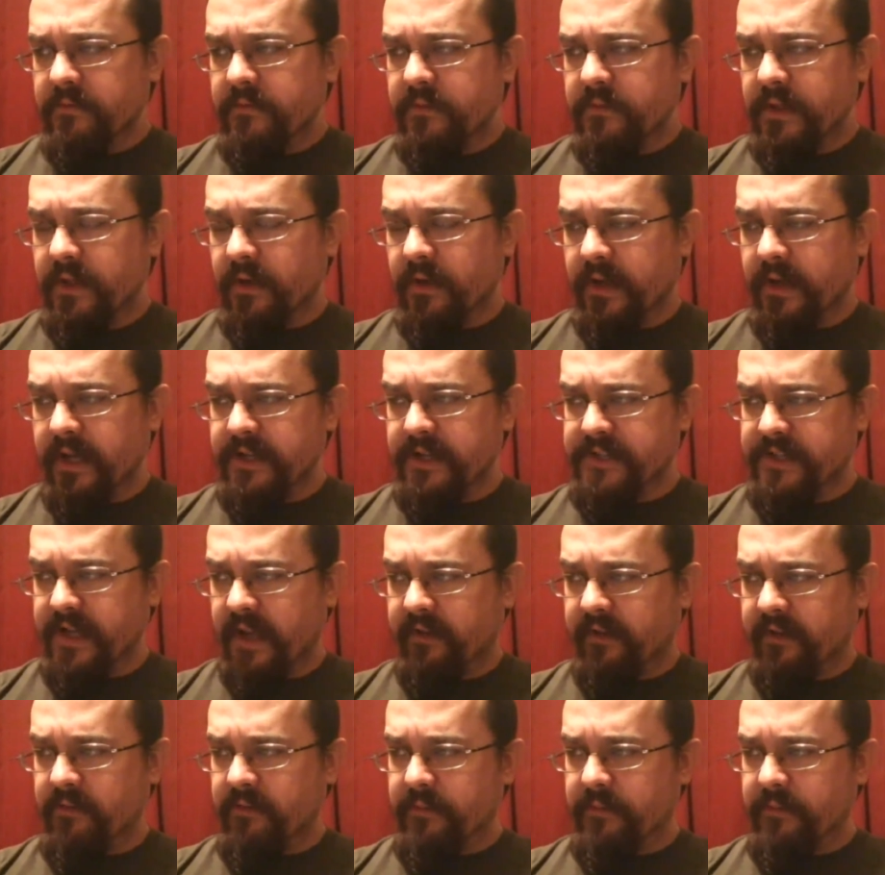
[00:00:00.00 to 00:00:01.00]
kind of
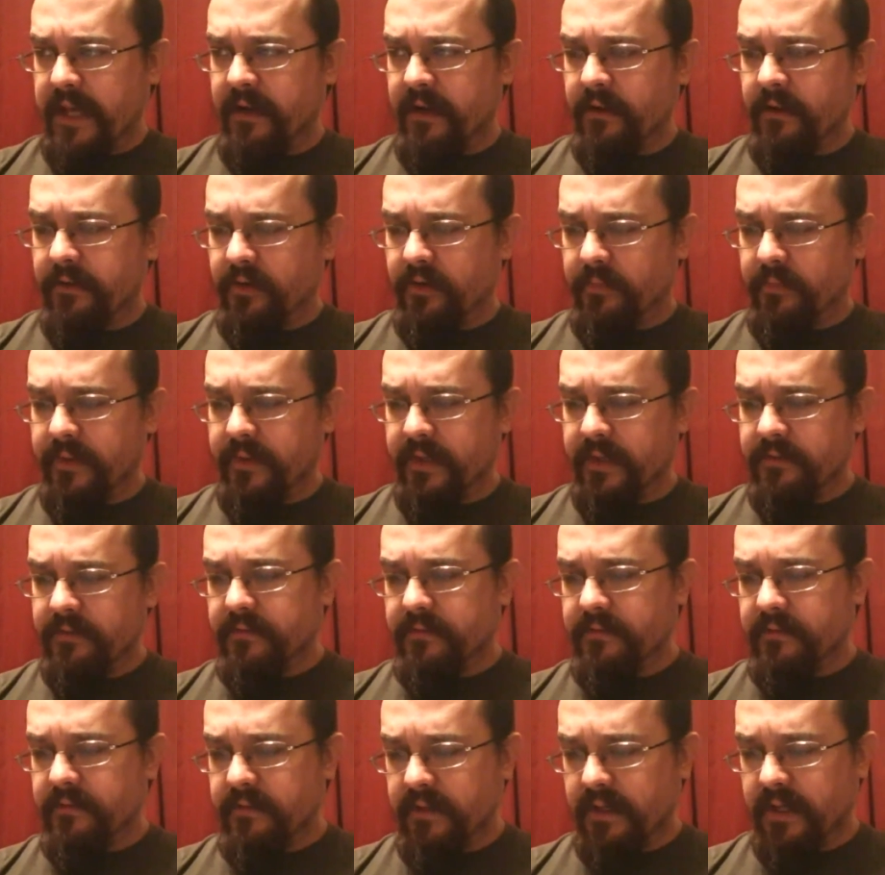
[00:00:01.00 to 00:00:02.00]
shakes them down a little bit,
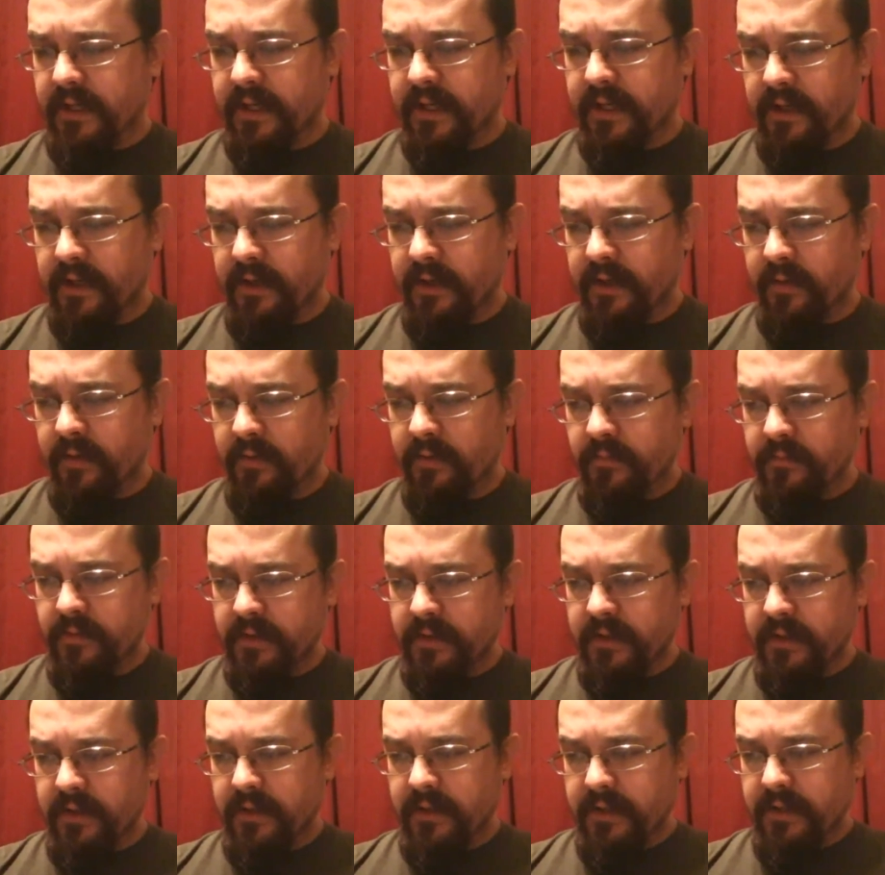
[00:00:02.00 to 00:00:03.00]
and
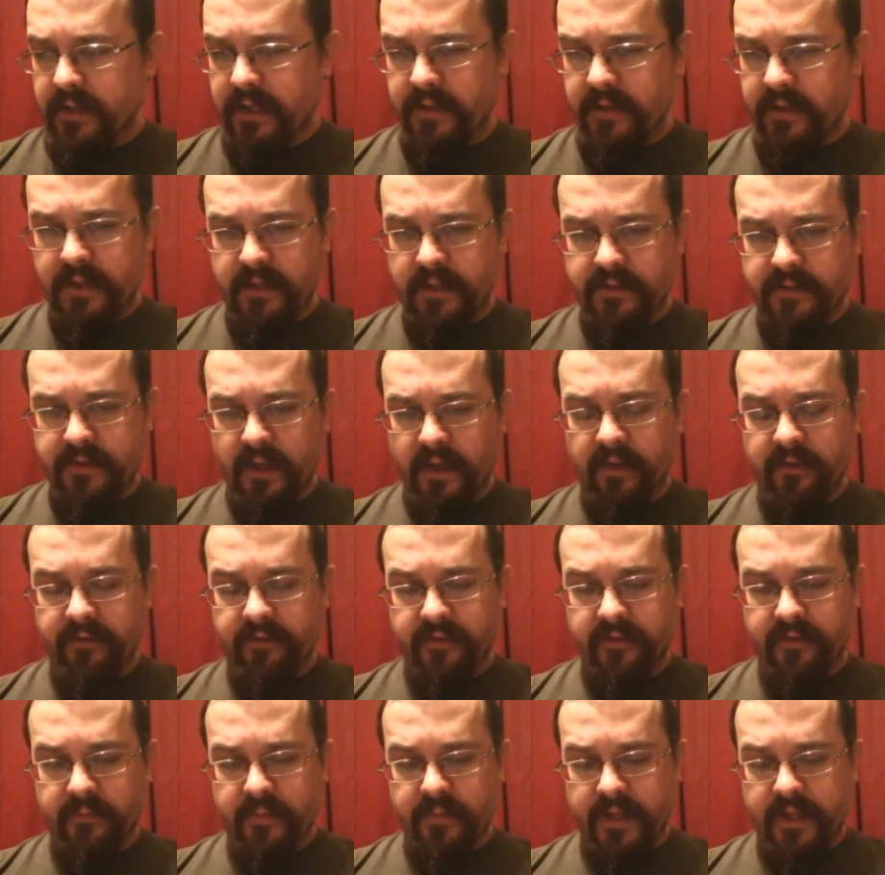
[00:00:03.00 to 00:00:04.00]
then tells
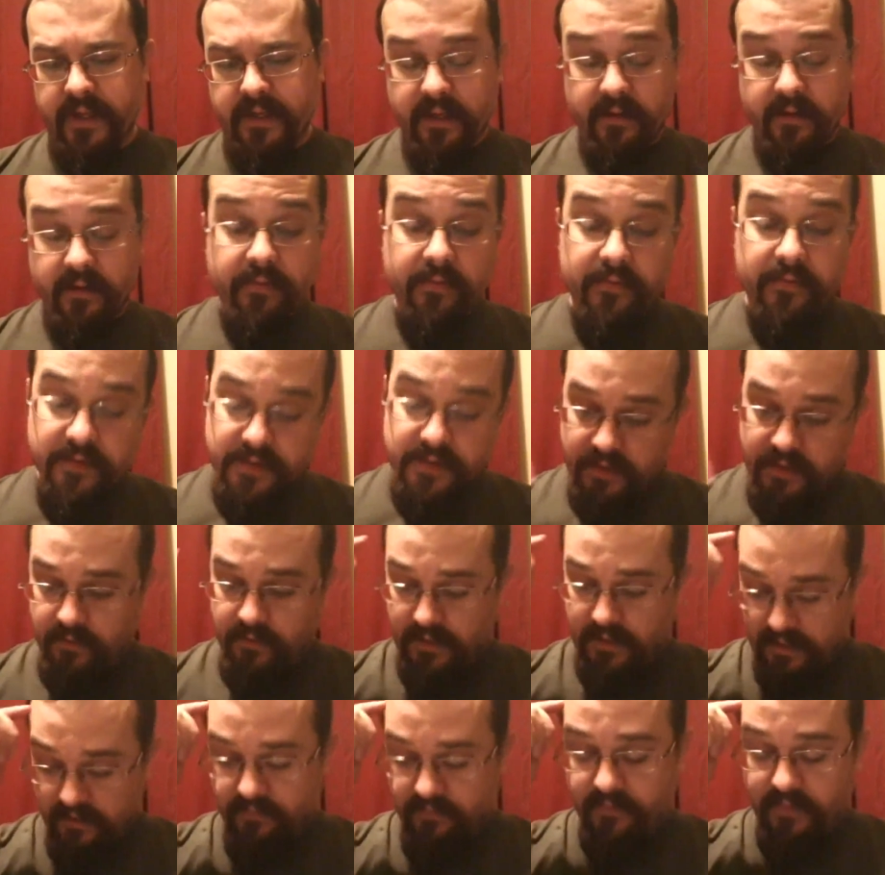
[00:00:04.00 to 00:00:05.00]
them that
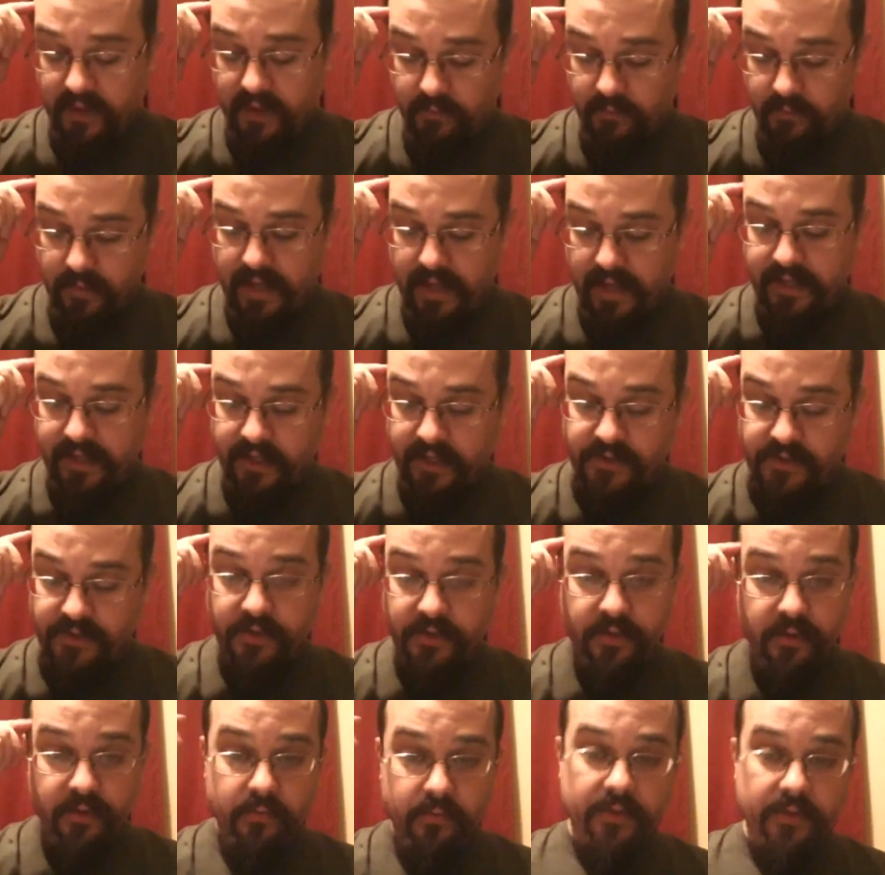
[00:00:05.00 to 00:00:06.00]
if they manage
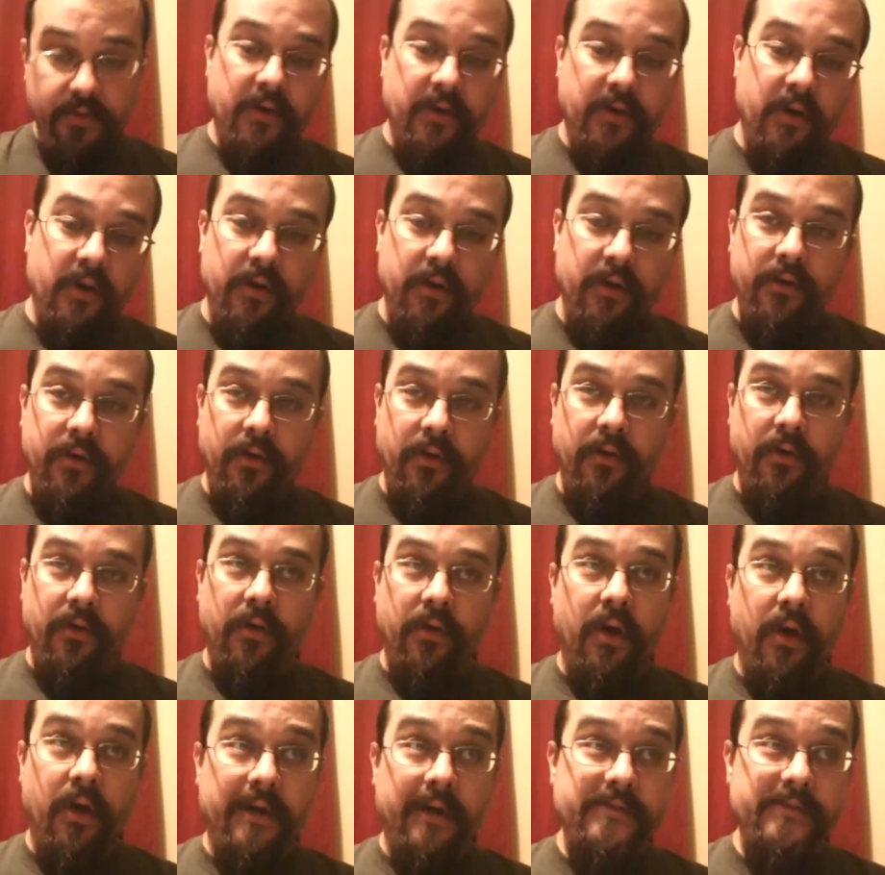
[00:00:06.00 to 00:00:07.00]
to return
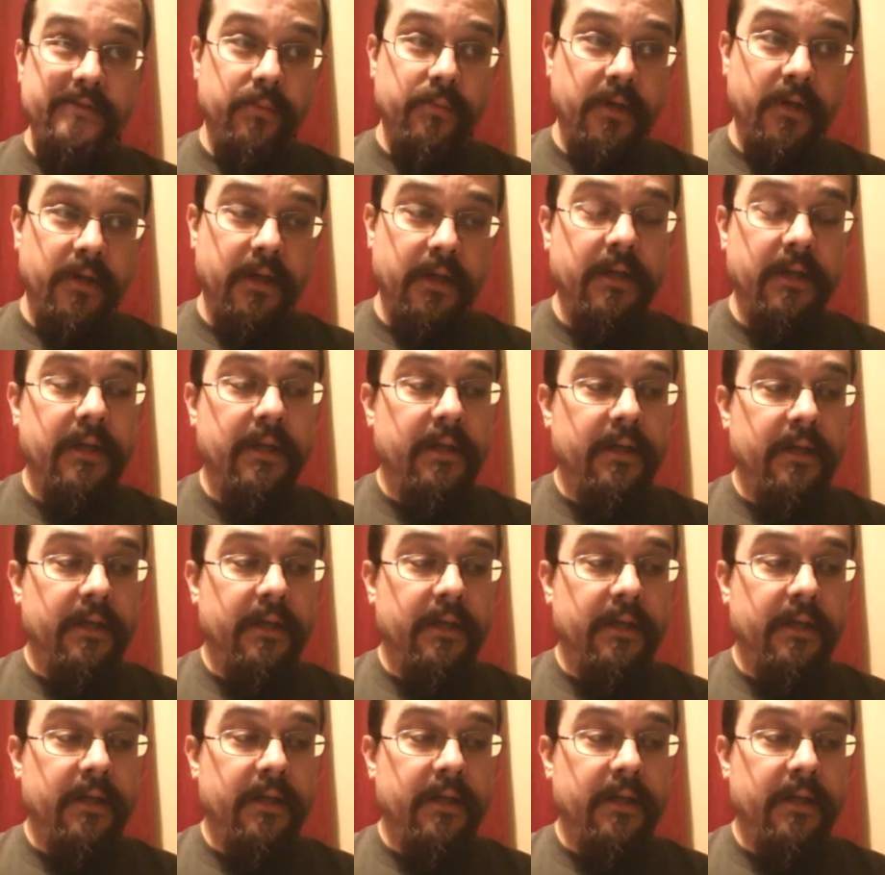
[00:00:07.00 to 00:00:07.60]
her offspring,